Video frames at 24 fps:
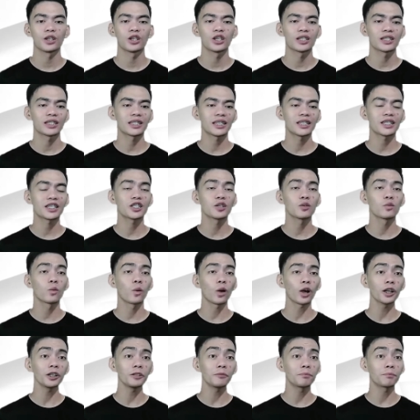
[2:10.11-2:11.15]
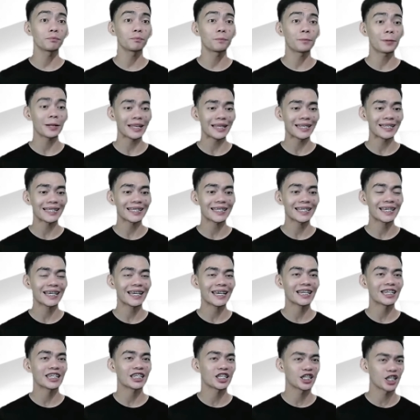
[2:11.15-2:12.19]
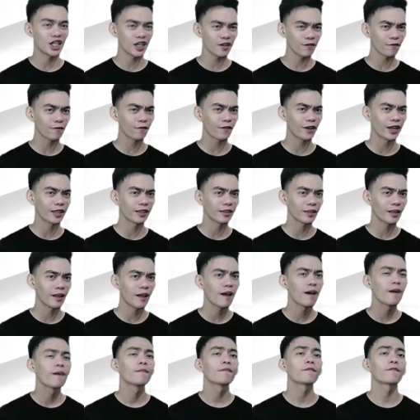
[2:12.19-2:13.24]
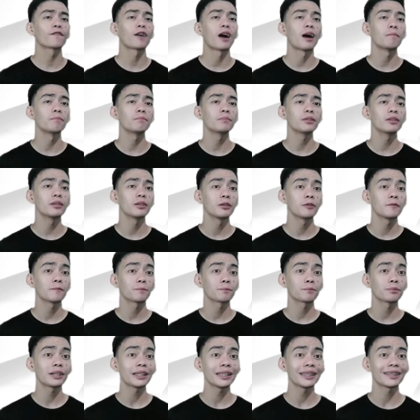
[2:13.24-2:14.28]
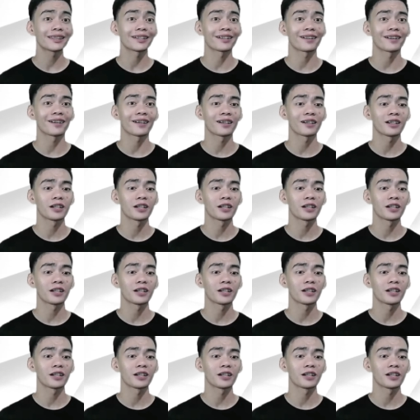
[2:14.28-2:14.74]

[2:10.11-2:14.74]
since the word print is different from printer.